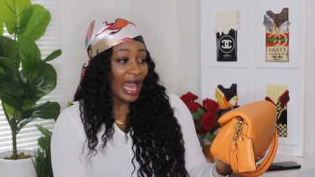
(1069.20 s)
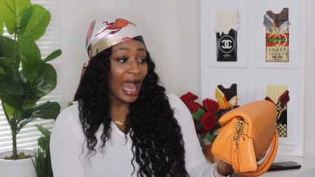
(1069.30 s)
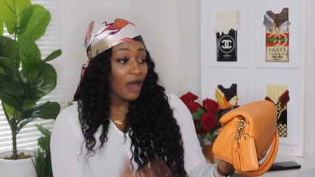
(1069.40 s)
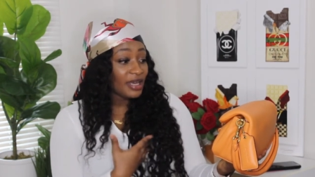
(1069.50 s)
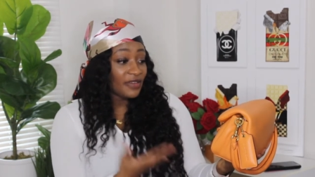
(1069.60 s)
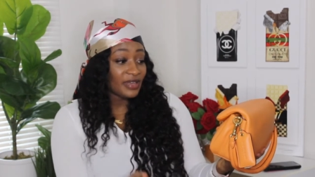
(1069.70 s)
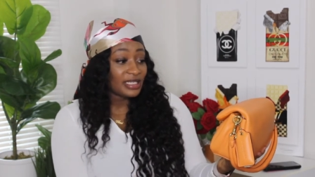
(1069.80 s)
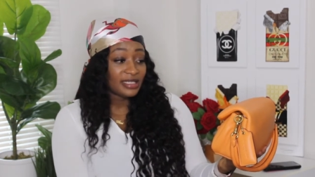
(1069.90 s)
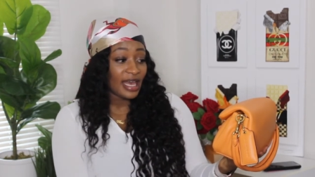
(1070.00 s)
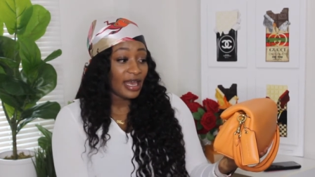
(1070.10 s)
I'll
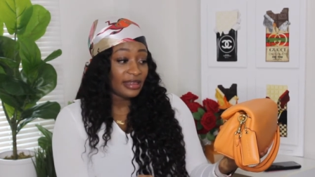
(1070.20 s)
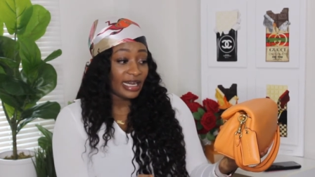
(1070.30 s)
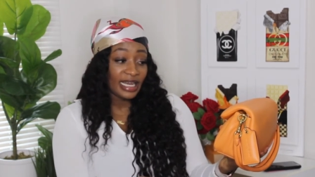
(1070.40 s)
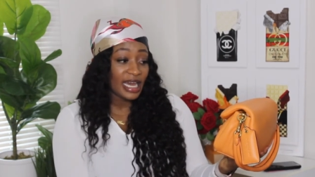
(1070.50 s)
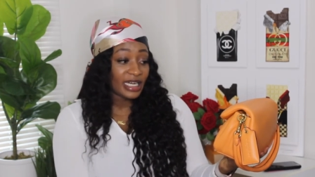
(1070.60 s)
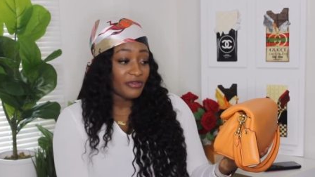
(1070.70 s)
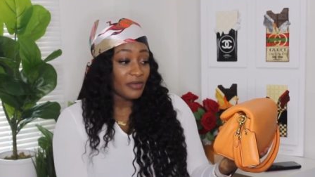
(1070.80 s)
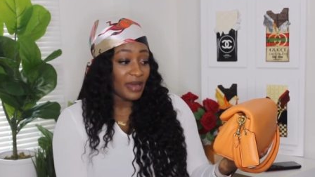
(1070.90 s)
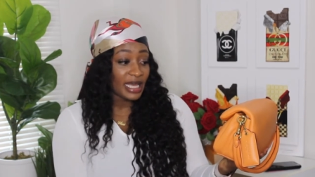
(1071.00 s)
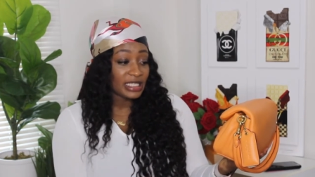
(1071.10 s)
even say that it kind of
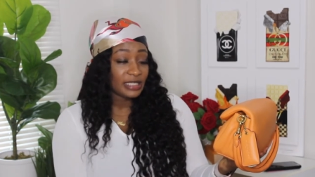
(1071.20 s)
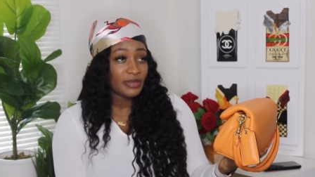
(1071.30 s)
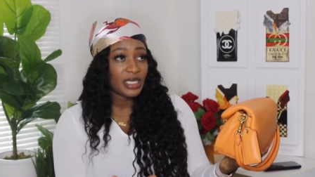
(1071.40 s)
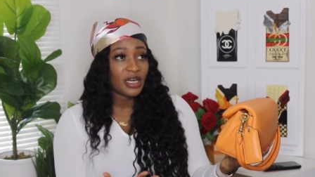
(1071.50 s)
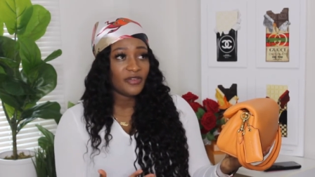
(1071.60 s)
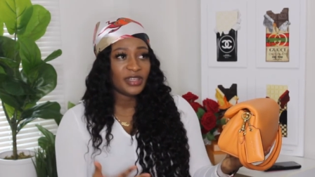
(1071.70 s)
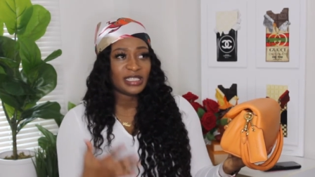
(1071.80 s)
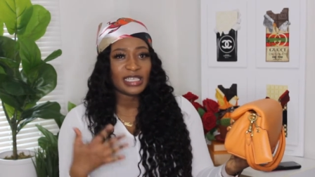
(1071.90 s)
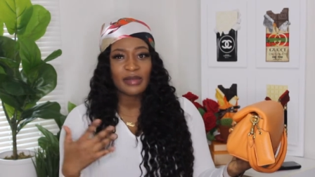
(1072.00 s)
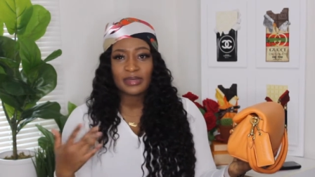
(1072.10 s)
reminds me of
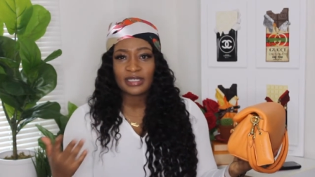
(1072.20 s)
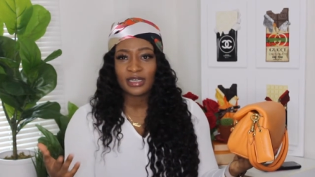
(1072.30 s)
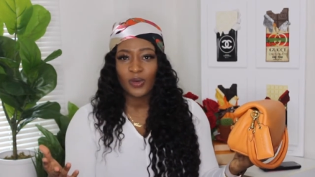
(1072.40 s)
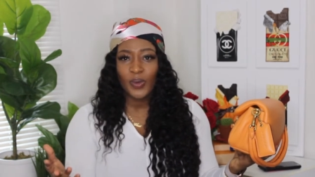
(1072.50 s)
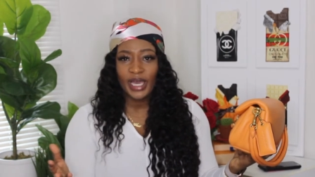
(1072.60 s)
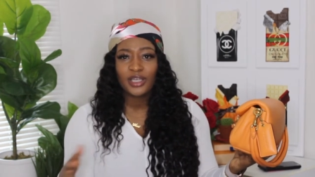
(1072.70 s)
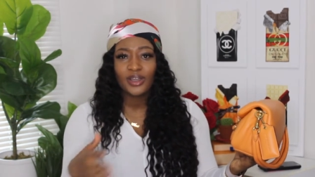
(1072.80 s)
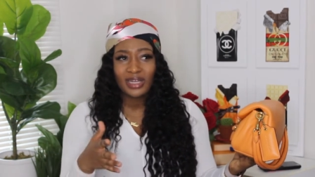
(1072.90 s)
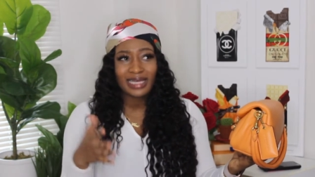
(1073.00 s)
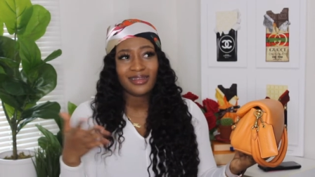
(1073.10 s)
the same silhouette,
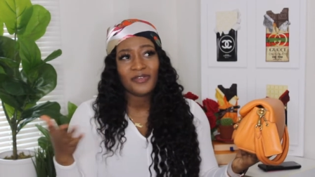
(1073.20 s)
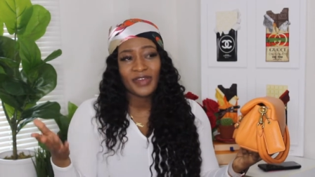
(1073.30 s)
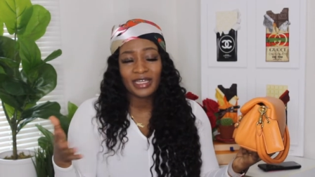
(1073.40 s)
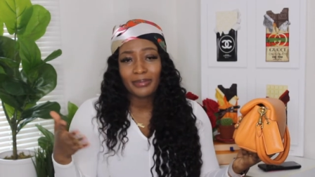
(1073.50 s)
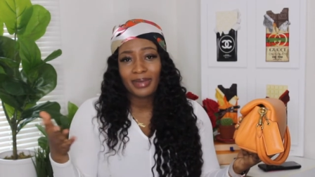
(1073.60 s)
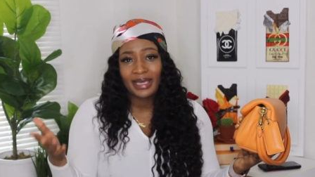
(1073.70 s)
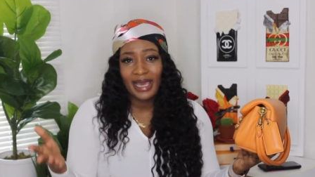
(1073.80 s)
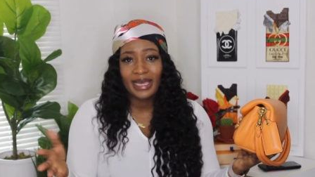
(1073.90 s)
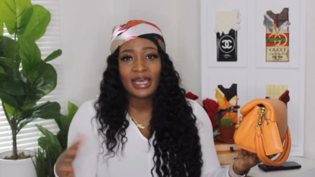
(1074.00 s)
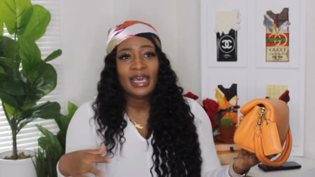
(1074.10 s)
you know, like the Fendi
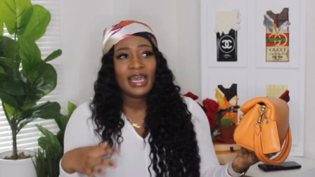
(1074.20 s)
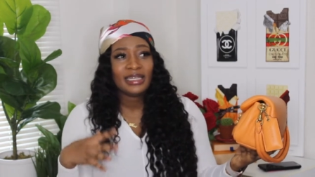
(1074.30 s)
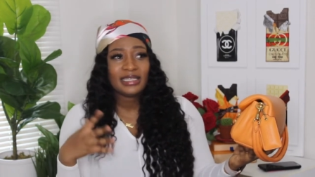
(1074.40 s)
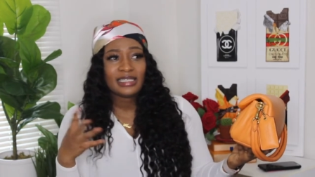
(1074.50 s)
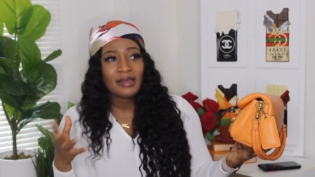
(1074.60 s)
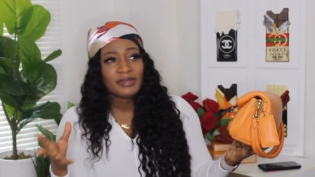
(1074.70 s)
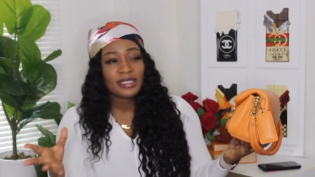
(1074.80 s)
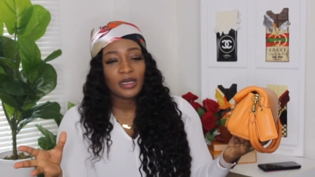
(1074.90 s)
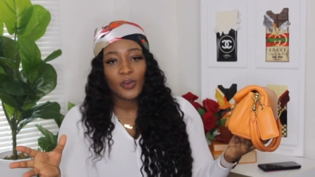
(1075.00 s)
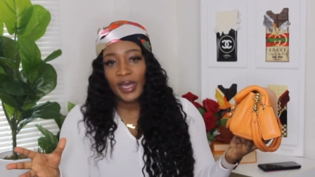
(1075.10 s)
baguette and the same
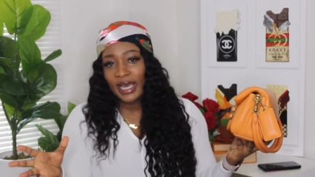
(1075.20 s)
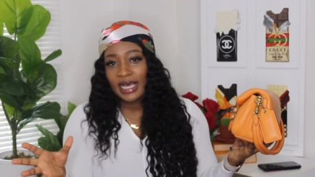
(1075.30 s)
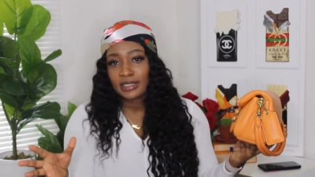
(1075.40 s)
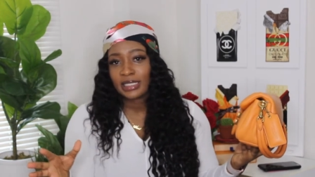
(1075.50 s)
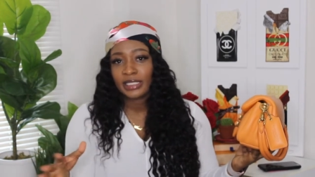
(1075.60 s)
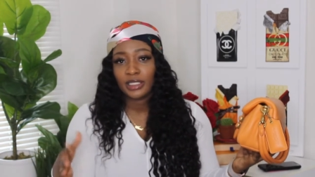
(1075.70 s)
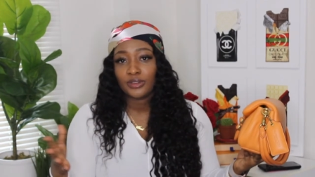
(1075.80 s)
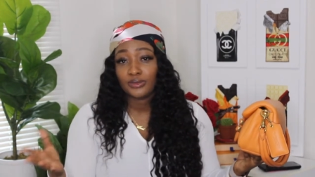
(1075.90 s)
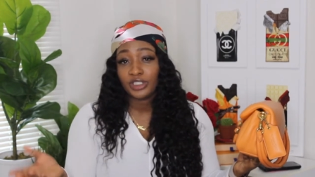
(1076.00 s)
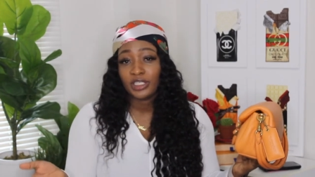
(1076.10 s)
silhouette as like the
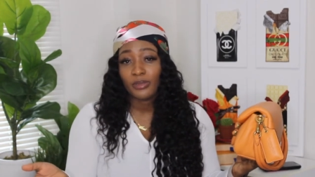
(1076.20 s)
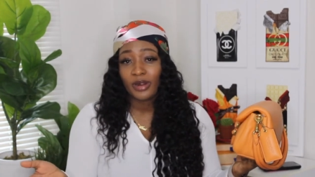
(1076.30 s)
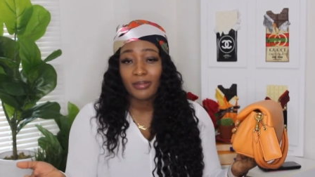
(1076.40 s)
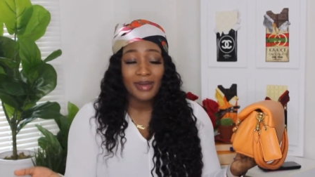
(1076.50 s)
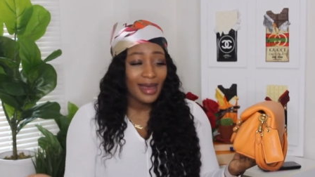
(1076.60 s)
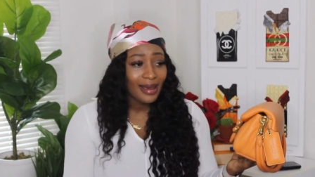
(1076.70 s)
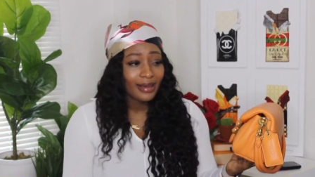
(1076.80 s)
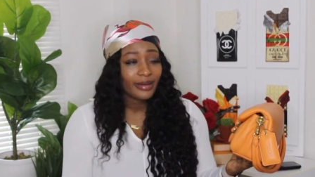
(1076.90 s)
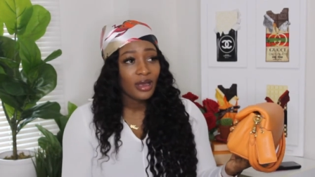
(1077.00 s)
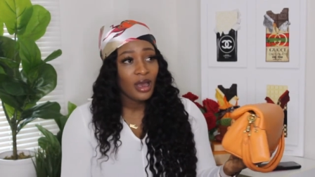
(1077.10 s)
Gucci
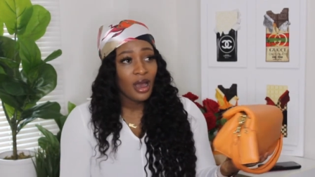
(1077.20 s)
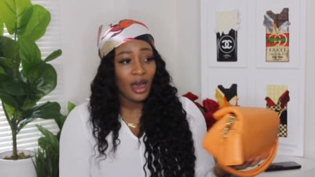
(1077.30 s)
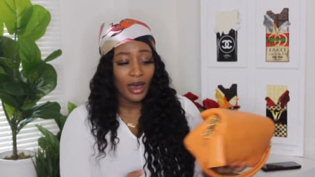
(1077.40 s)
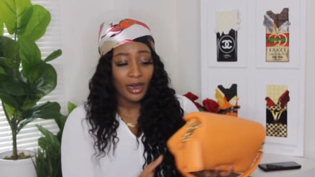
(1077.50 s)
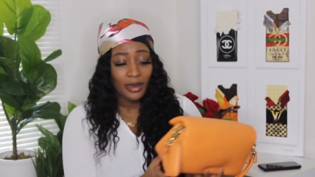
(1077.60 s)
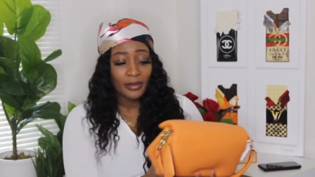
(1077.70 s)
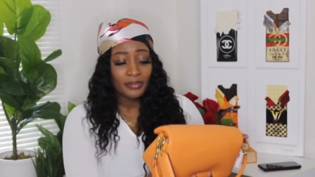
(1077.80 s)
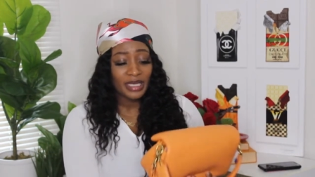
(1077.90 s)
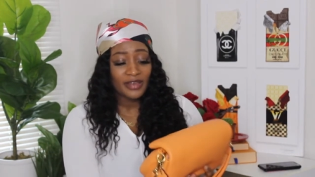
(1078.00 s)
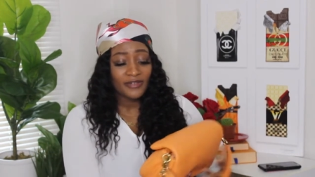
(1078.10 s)
Marmont
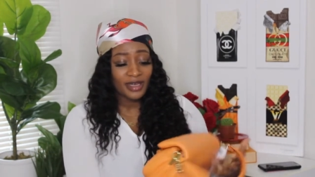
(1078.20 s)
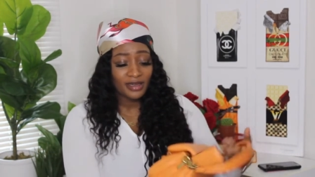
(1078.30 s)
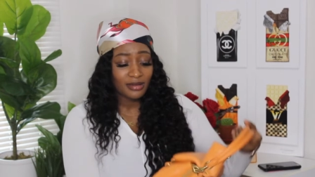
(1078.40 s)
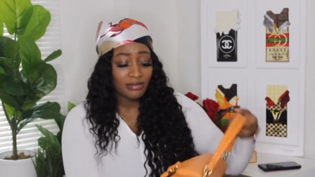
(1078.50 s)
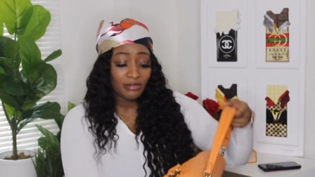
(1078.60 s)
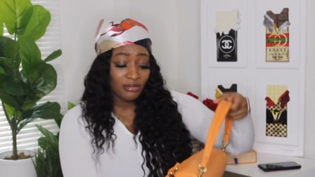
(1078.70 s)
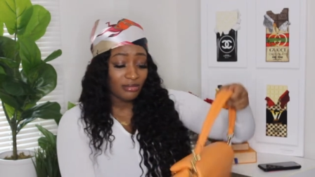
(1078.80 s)
um, even